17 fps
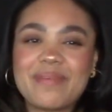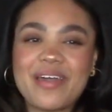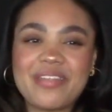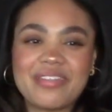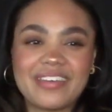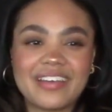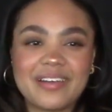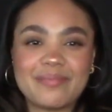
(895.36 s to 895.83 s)

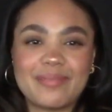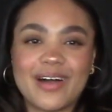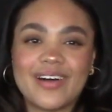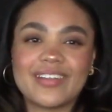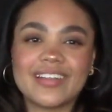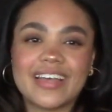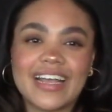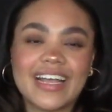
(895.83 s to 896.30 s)
I think
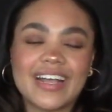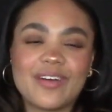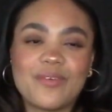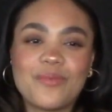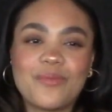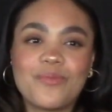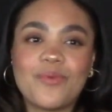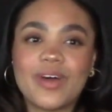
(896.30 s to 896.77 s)
about like
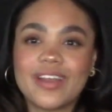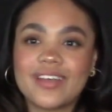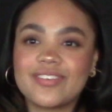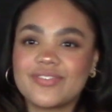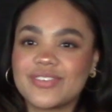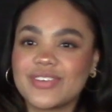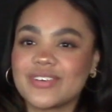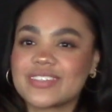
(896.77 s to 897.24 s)
what
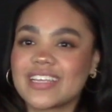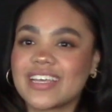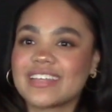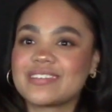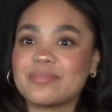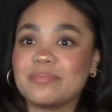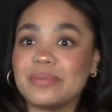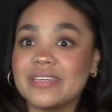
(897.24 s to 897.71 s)
it feels
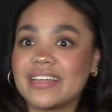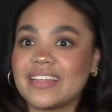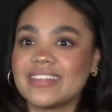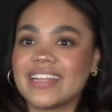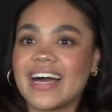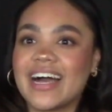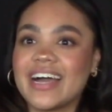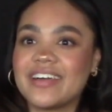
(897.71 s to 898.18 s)
like to be
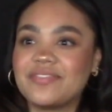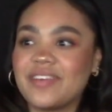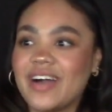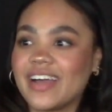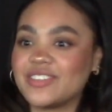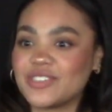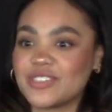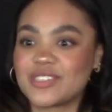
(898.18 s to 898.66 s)
alive,
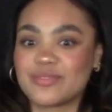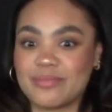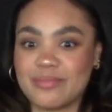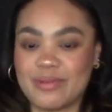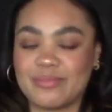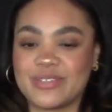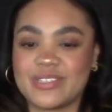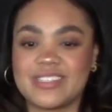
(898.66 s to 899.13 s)
I just
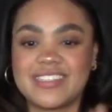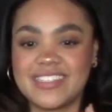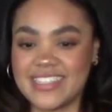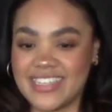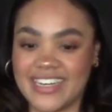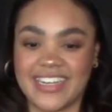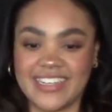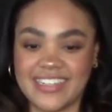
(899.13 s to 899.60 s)
remember
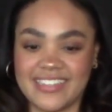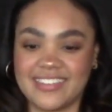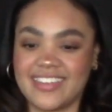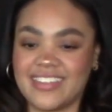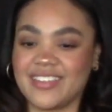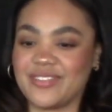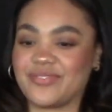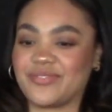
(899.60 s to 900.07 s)
sitting
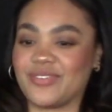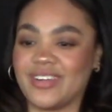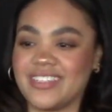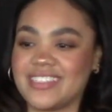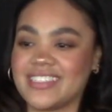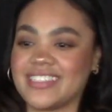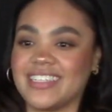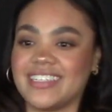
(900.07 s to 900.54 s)
in the
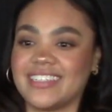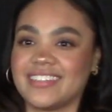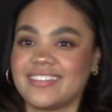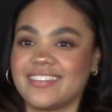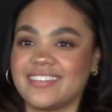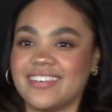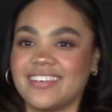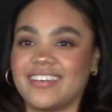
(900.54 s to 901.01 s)
front seat
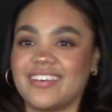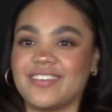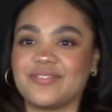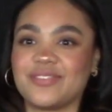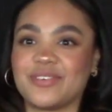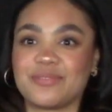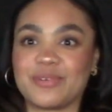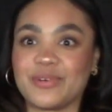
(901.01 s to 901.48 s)

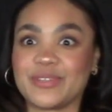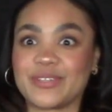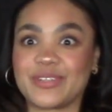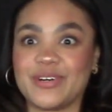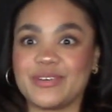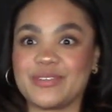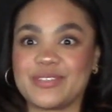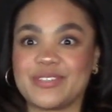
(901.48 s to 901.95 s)
of a roller
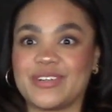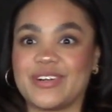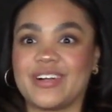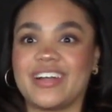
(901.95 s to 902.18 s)
coaster,